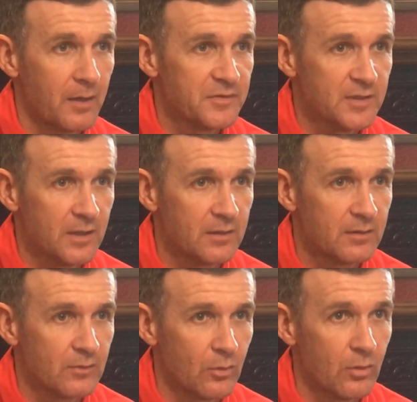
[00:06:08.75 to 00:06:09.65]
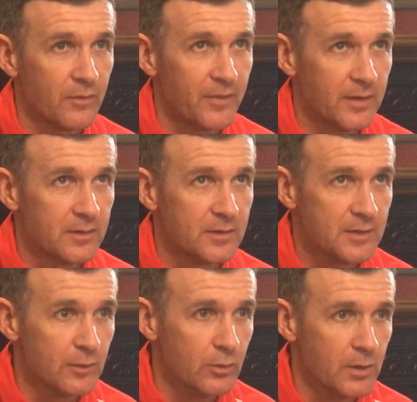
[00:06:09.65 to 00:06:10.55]
I've said all I've had to
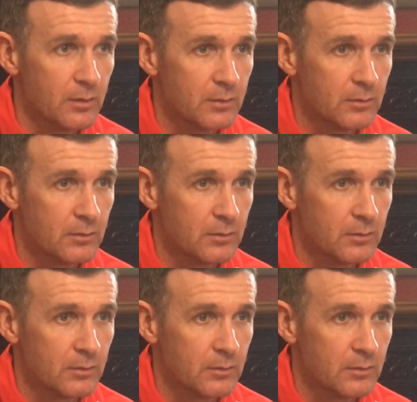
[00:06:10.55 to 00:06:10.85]
say on it.